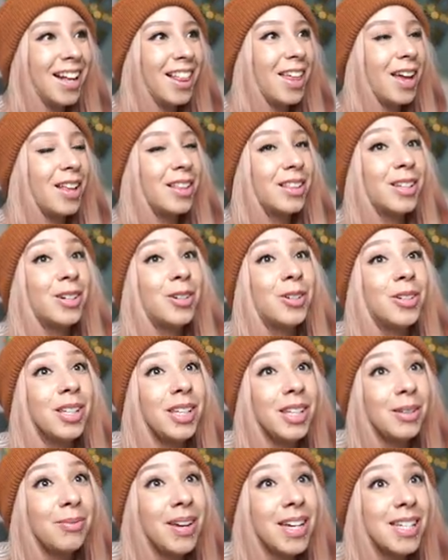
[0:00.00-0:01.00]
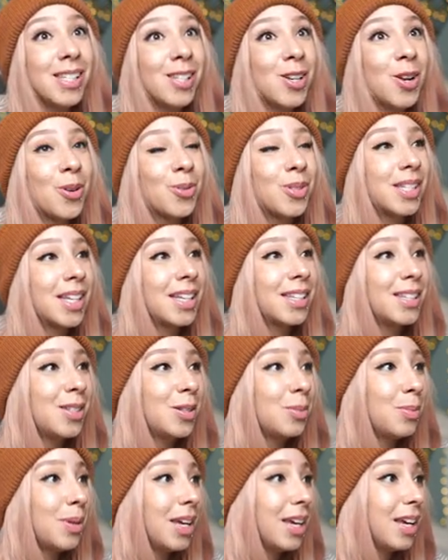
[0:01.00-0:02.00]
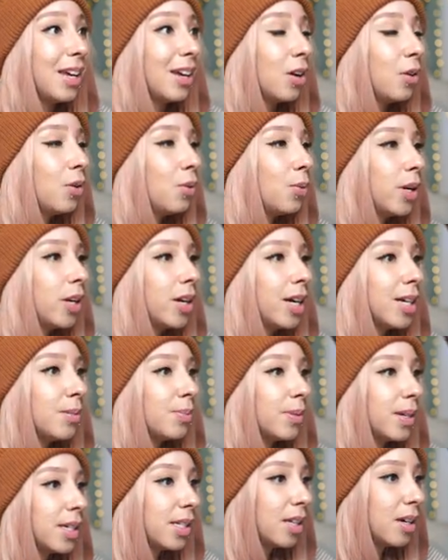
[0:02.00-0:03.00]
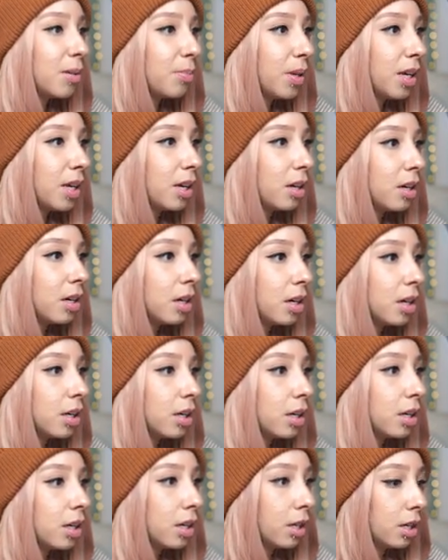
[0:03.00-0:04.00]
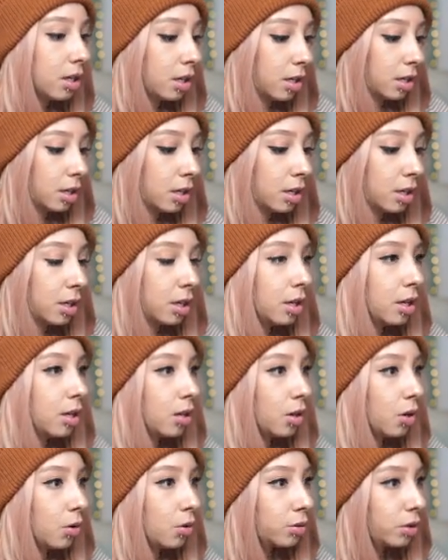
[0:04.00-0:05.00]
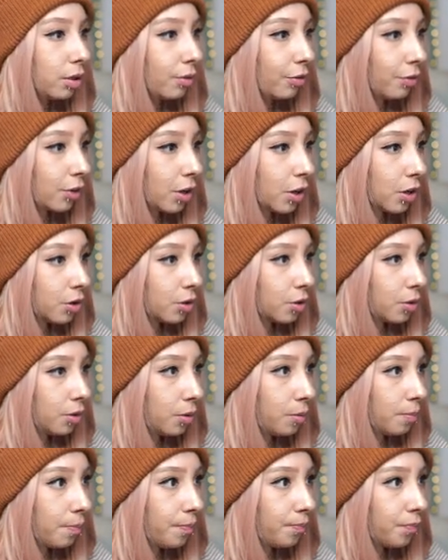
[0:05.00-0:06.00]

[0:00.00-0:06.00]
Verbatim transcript: That literally that makes no sense to me. Oh, what are you guys planting up here? Hold the phone.